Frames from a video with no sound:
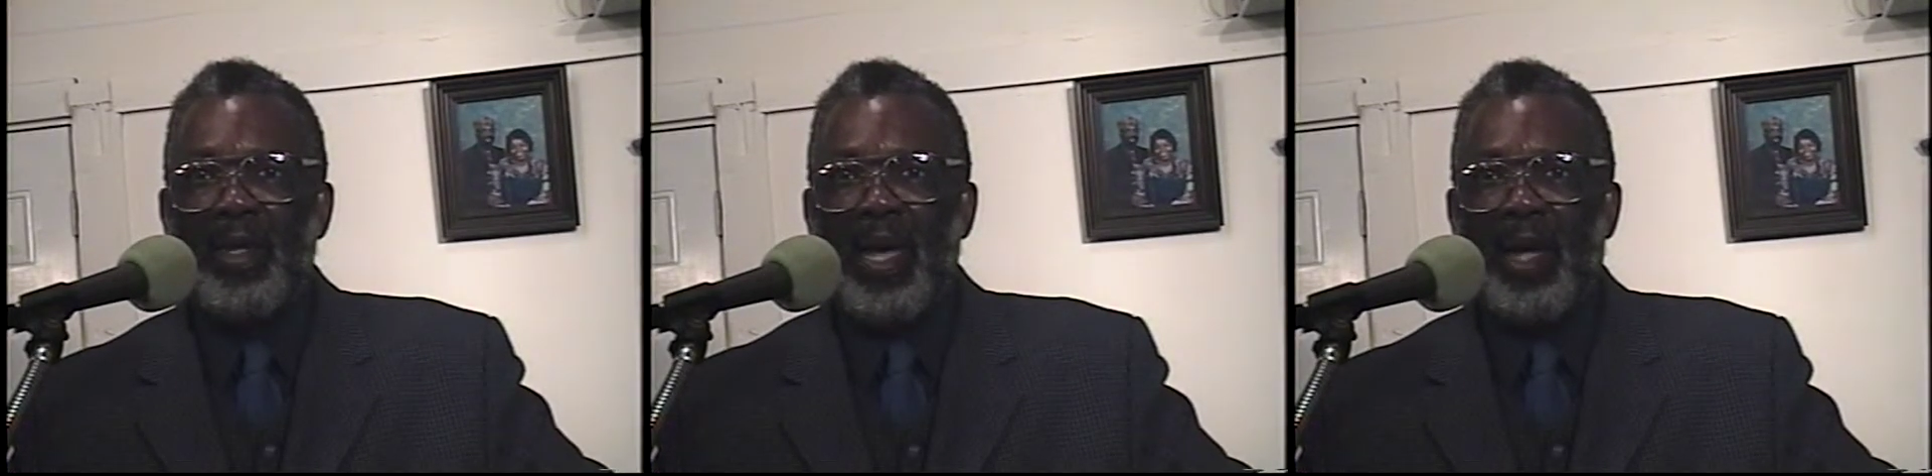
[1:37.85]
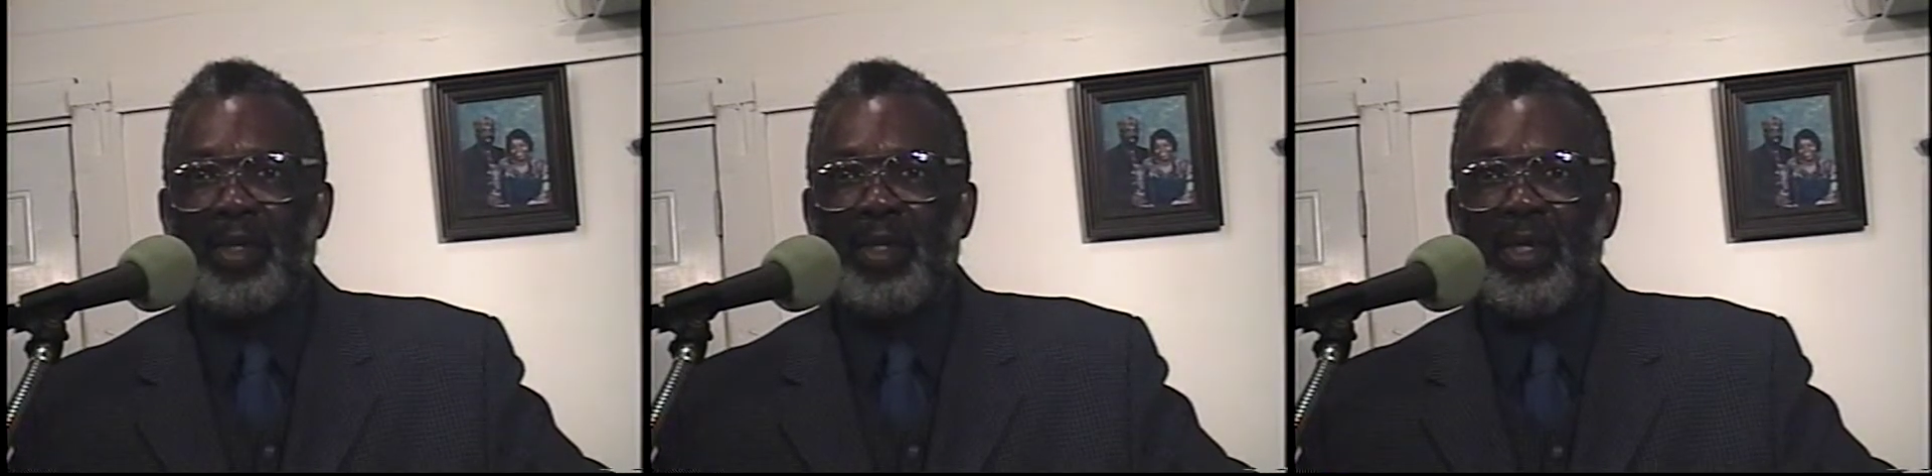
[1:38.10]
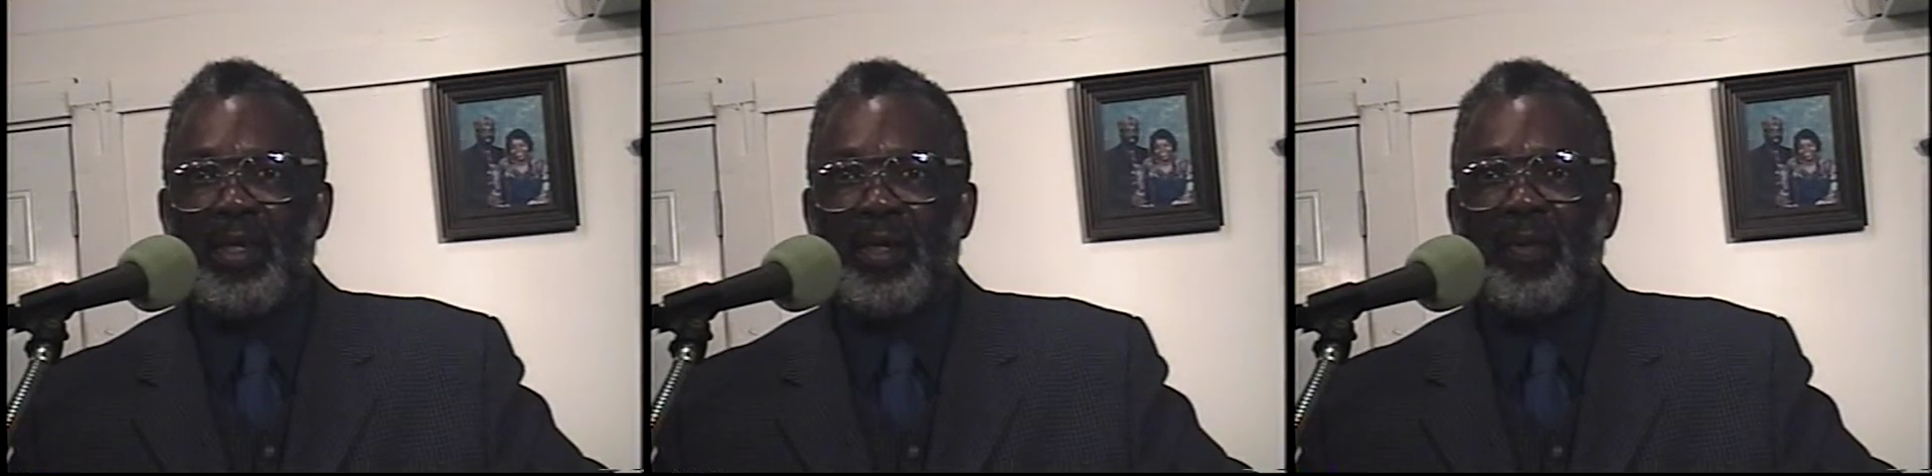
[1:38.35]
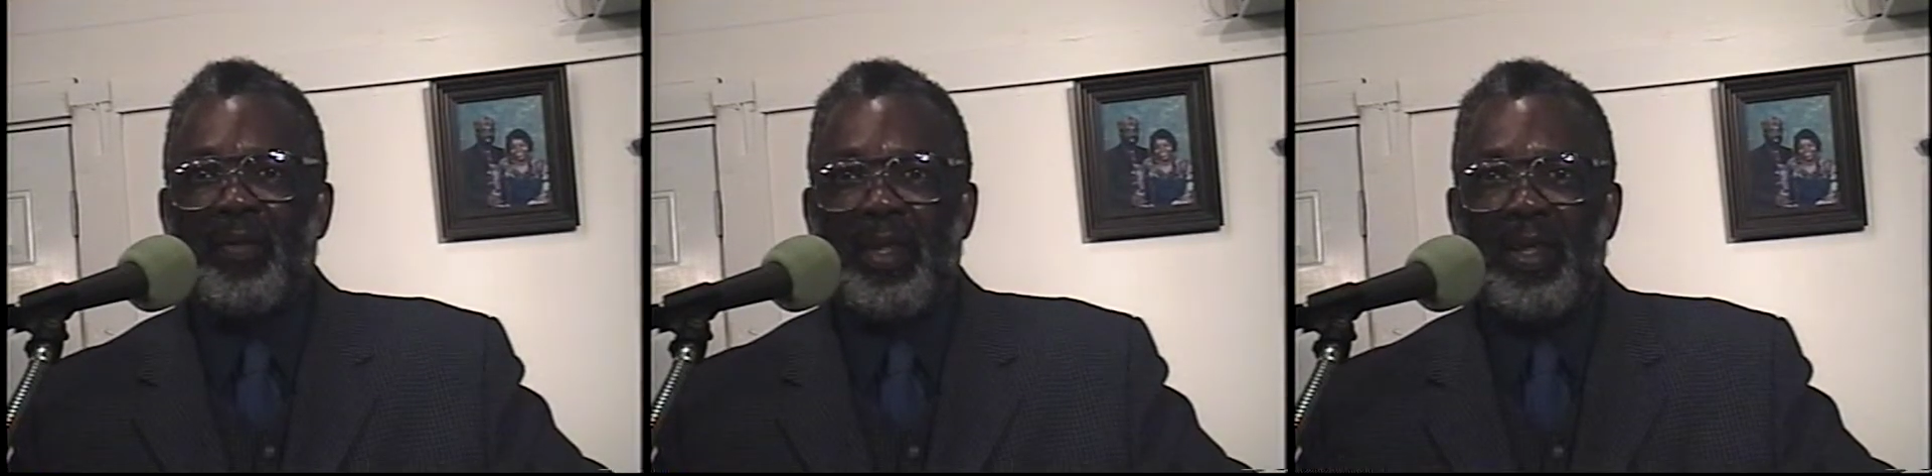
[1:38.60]
He asked
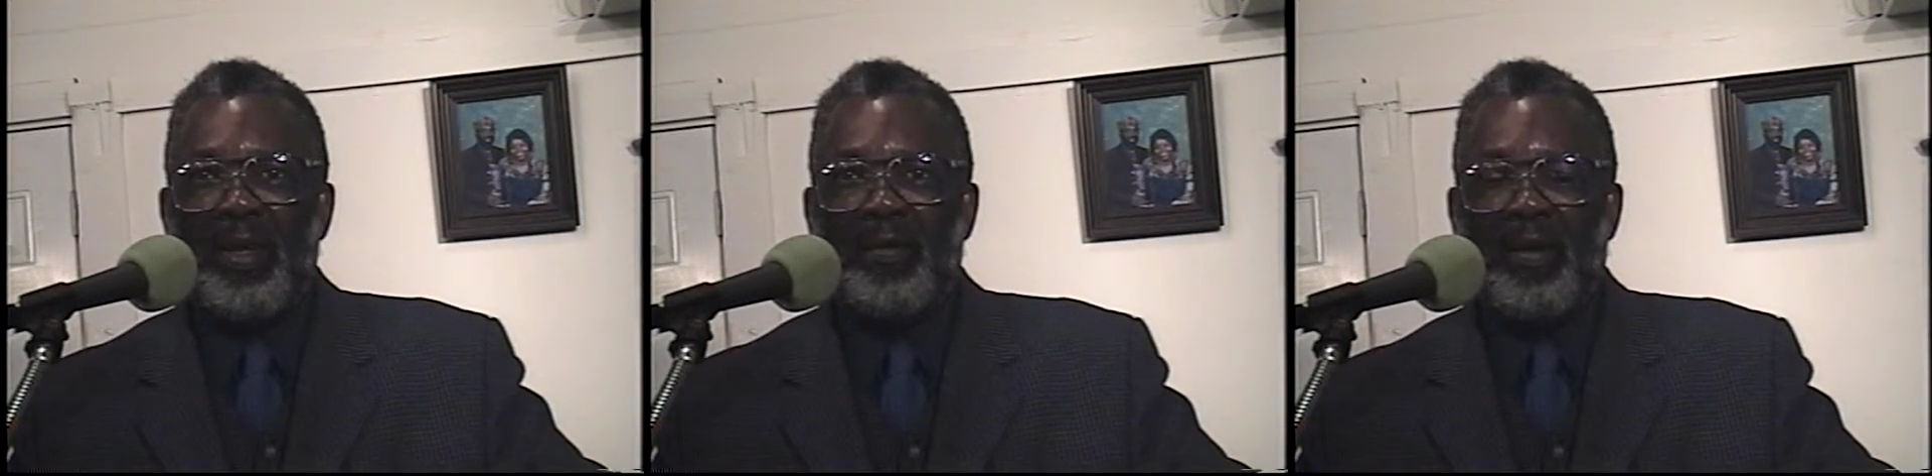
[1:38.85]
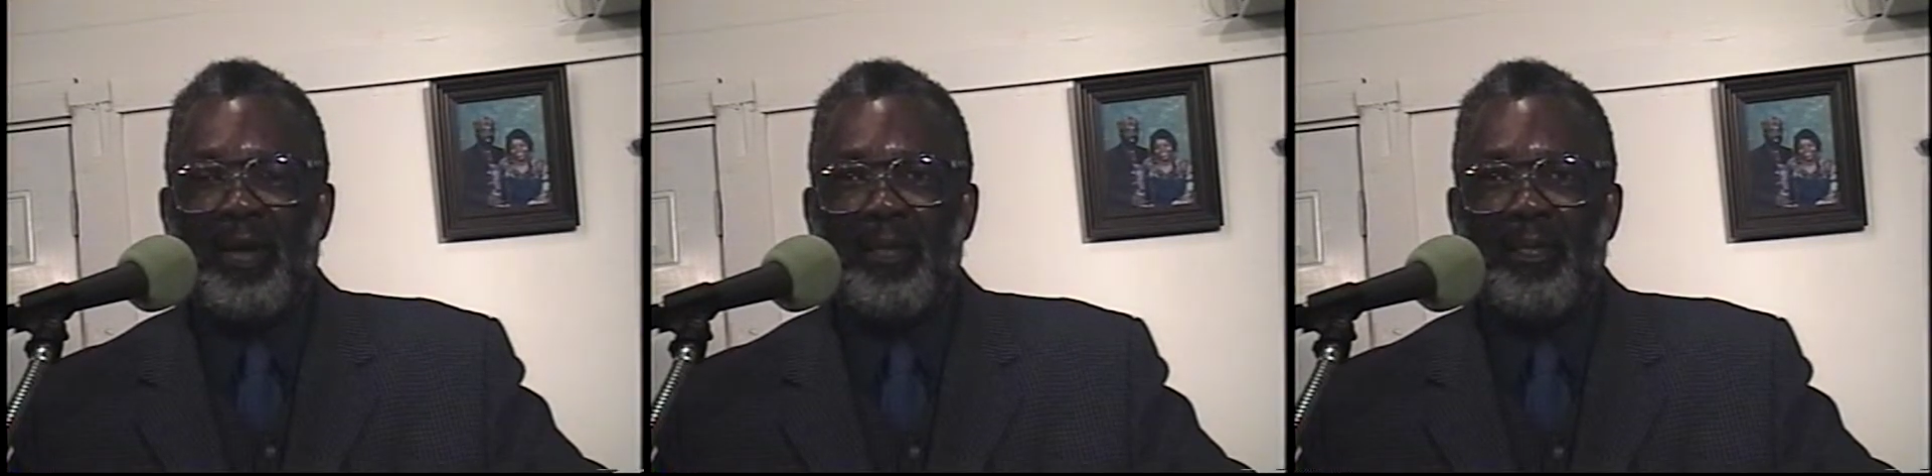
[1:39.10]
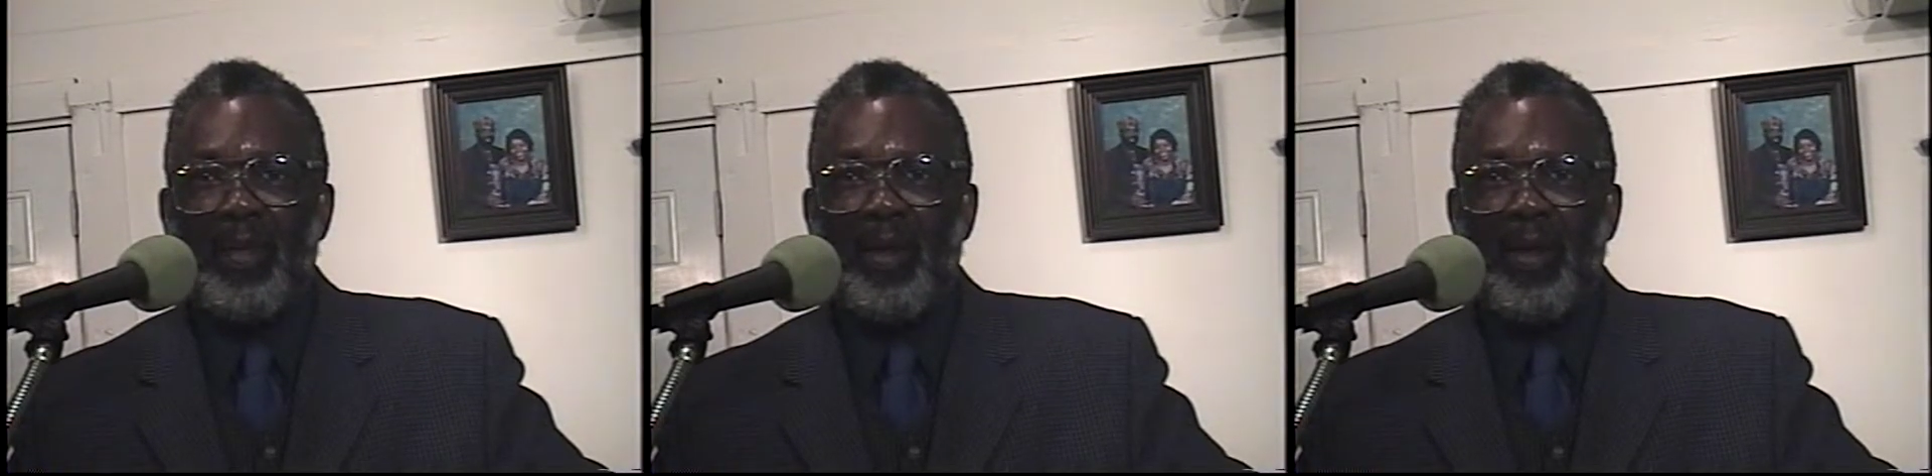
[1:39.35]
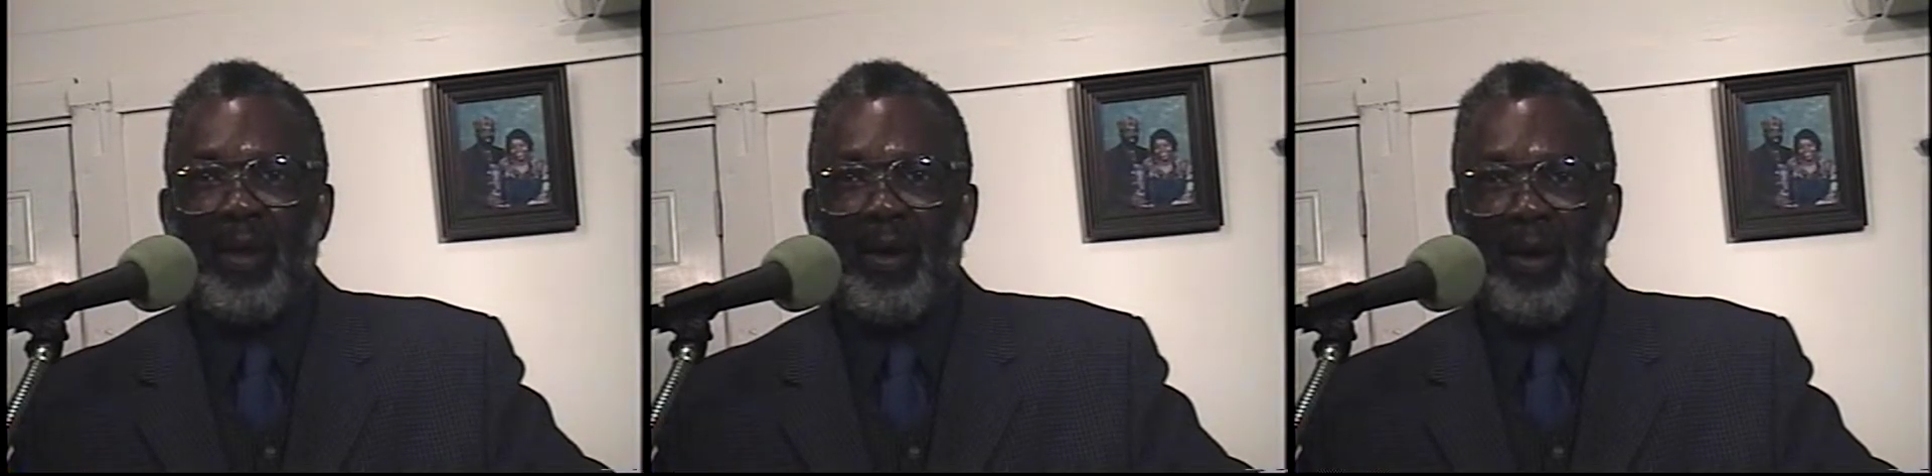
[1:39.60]
Jesus to forgive him
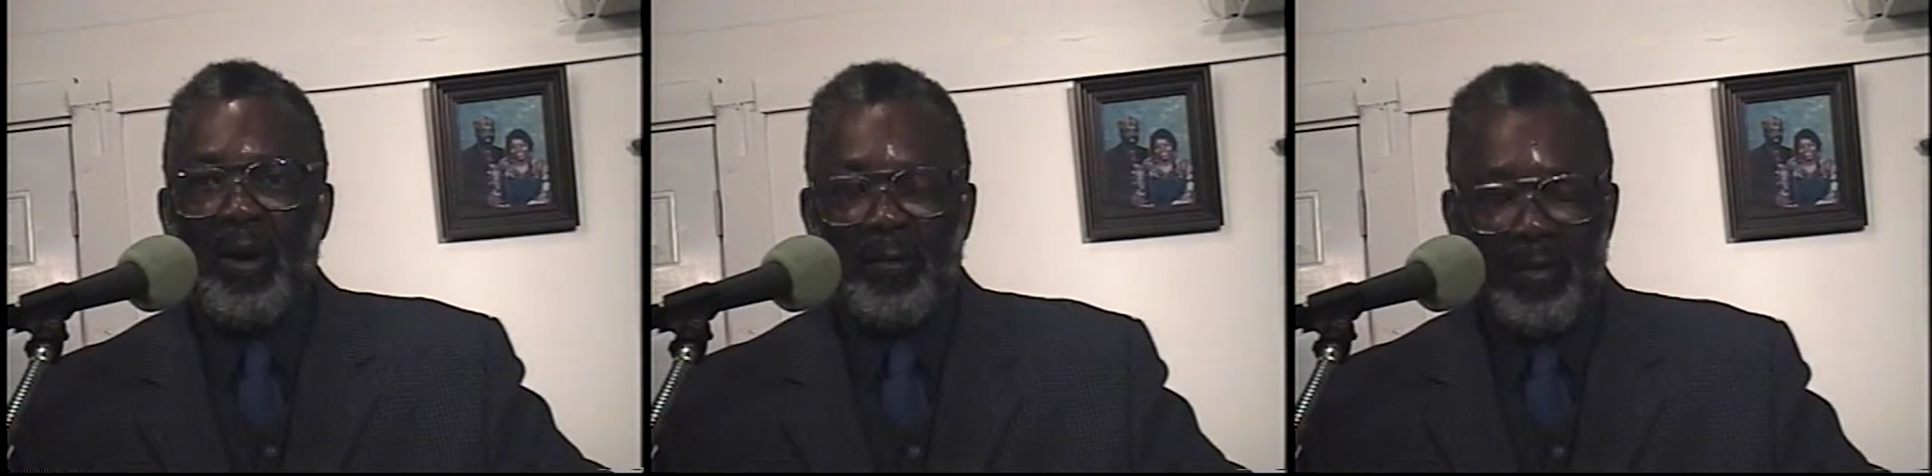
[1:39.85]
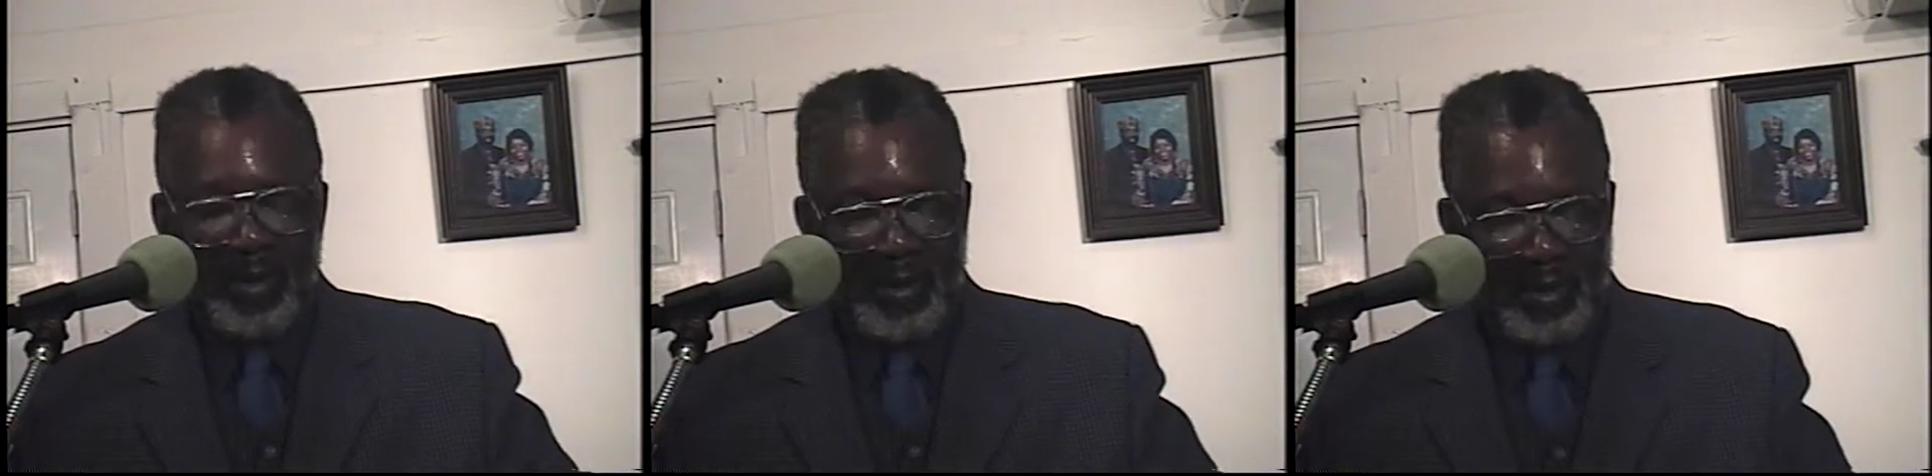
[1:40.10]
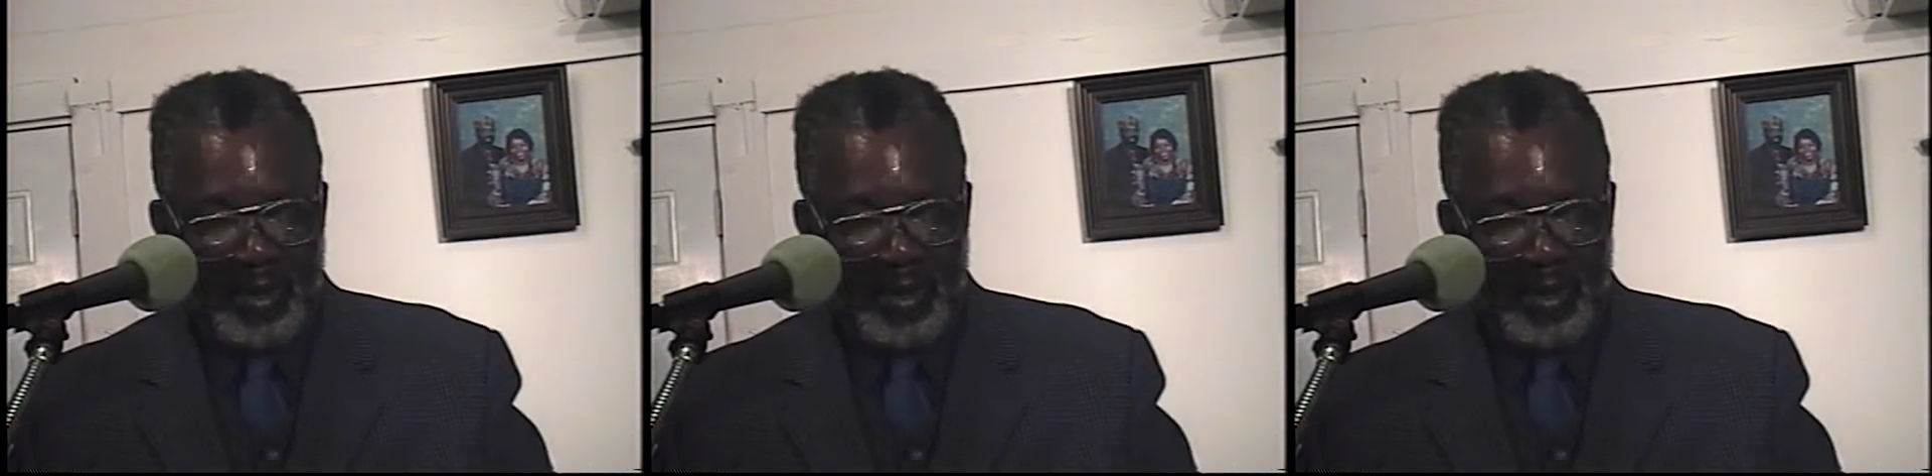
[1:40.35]
of his